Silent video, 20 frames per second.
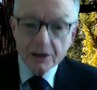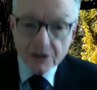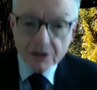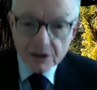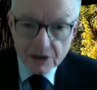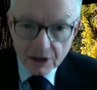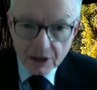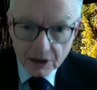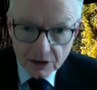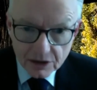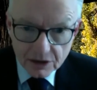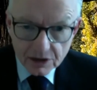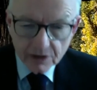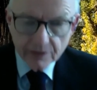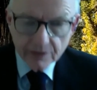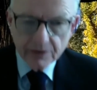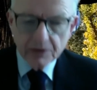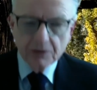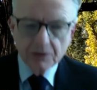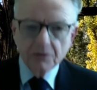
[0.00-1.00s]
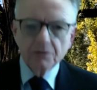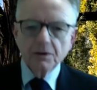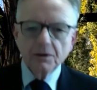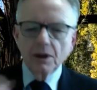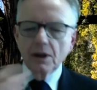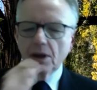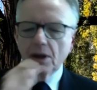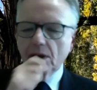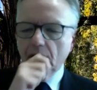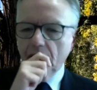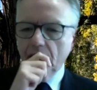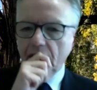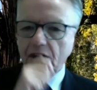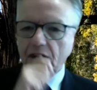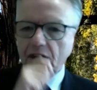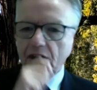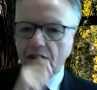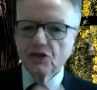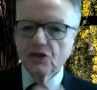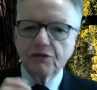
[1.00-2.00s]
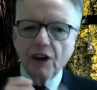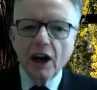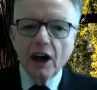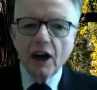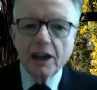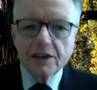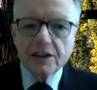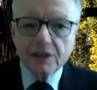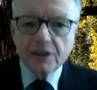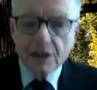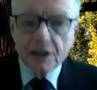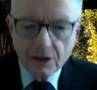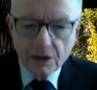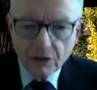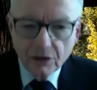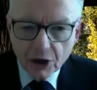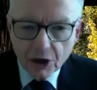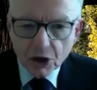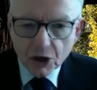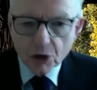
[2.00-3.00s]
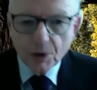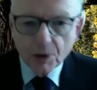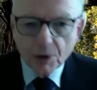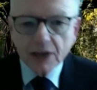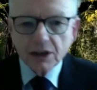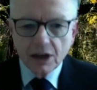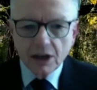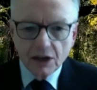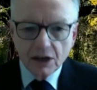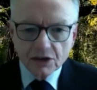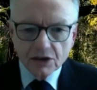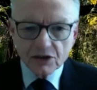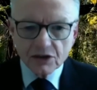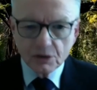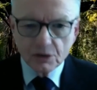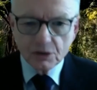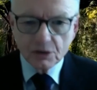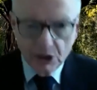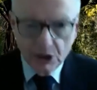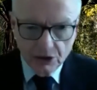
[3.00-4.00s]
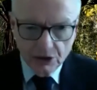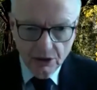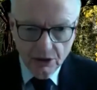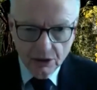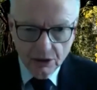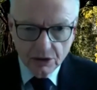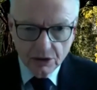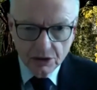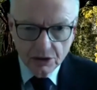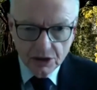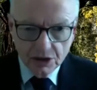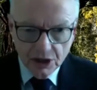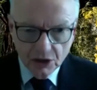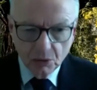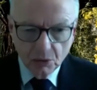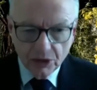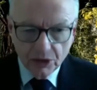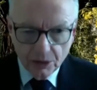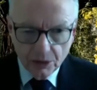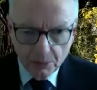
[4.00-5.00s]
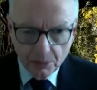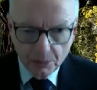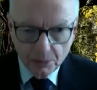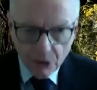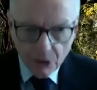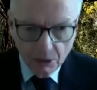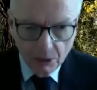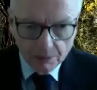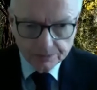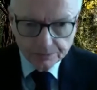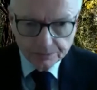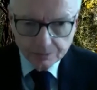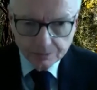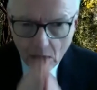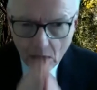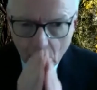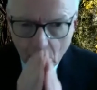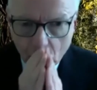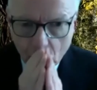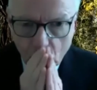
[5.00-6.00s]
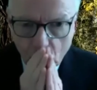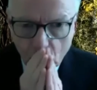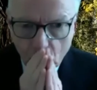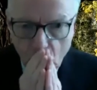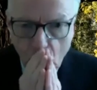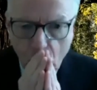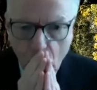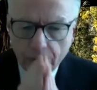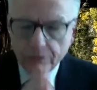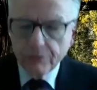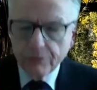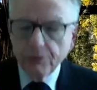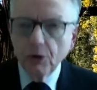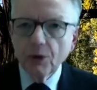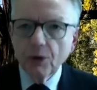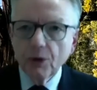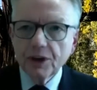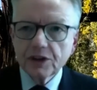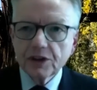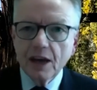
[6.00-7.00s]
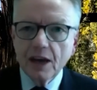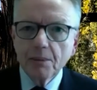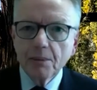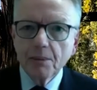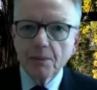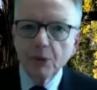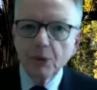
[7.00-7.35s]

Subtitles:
are conservative in devising the correct instrument to deal with the problem. For example,